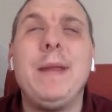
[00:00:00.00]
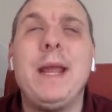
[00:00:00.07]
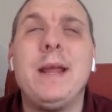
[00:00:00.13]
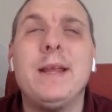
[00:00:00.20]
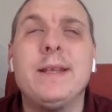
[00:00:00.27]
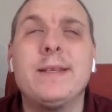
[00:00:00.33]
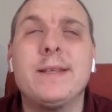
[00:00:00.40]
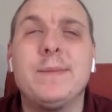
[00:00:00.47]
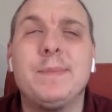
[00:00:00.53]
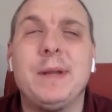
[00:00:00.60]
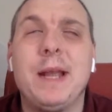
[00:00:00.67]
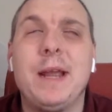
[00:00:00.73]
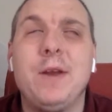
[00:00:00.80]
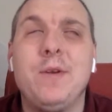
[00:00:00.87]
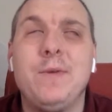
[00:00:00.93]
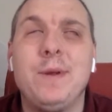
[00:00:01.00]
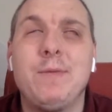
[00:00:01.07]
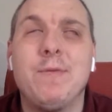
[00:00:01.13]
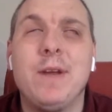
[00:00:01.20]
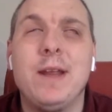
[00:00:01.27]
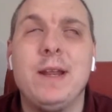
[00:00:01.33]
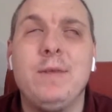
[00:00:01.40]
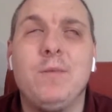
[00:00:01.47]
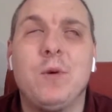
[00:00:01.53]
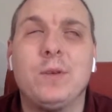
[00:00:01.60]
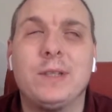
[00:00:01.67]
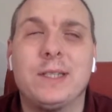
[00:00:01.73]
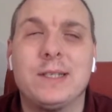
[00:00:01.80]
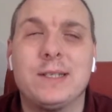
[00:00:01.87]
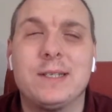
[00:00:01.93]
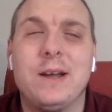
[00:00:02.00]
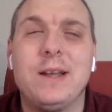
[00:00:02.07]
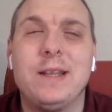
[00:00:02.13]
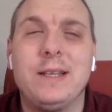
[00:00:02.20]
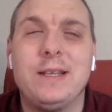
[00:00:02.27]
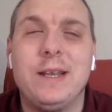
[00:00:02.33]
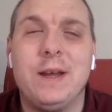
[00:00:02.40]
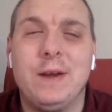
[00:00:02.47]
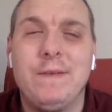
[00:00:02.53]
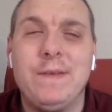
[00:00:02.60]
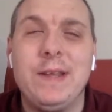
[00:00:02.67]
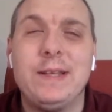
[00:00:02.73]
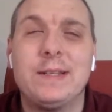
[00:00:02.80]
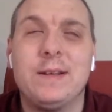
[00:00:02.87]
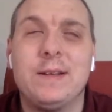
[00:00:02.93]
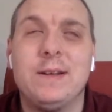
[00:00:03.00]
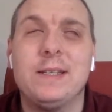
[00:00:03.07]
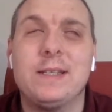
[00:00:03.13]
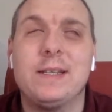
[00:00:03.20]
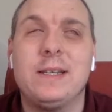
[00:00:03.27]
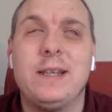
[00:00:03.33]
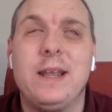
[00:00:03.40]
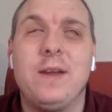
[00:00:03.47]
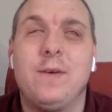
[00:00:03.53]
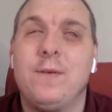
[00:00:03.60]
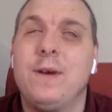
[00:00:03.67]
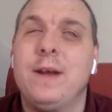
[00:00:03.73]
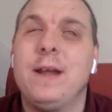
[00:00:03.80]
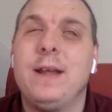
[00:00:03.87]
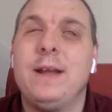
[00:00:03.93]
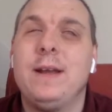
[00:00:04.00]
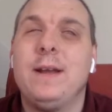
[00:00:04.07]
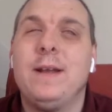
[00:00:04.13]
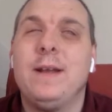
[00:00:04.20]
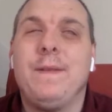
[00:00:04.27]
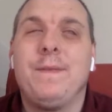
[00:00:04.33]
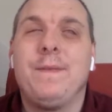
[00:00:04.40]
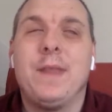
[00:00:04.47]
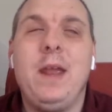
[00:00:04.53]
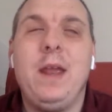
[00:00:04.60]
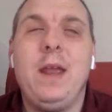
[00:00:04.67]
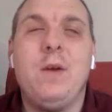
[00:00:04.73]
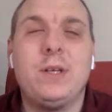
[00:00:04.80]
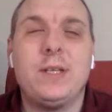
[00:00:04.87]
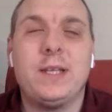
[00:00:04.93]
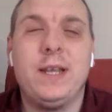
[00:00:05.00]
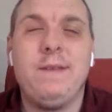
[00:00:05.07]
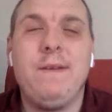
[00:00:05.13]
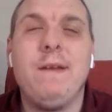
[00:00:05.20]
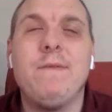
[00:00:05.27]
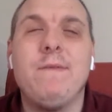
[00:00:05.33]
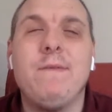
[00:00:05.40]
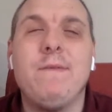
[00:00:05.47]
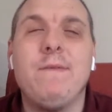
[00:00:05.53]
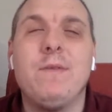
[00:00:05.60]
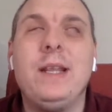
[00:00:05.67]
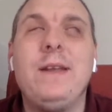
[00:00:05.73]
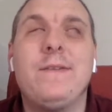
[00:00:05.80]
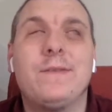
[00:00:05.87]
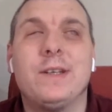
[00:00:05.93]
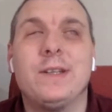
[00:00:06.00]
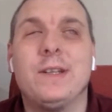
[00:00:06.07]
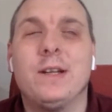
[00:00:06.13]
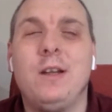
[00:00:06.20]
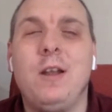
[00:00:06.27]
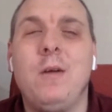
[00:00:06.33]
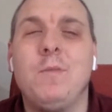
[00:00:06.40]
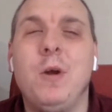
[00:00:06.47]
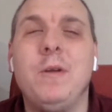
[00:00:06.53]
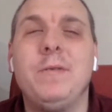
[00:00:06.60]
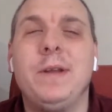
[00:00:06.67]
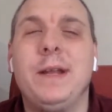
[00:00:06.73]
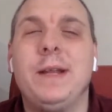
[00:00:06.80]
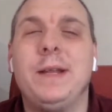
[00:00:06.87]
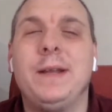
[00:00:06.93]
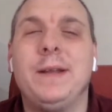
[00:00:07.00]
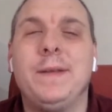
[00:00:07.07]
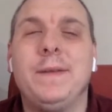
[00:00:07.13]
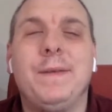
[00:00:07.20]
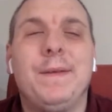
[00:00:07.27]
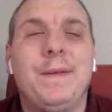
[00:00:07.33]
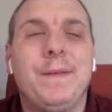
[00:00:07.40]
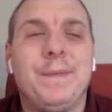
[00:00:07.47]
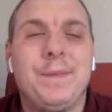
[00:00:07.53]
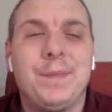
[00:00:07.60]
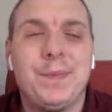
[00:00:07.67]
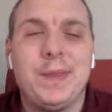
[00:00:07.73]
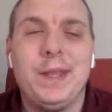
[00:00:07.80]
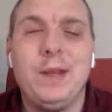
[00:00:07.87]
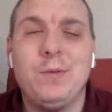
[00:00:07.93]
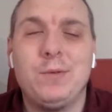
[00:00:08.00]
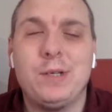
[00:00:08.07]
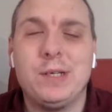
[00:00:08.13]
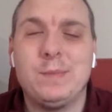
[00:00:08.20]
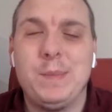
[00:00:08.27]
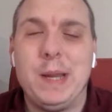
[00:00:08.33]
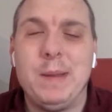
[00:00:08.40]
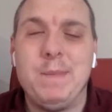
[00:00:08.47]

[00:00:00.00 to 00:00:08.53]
is the player who we really want to sign the deal. If he signs the deal, it'll just give everyone a lift at the club, won't it? It'll just be a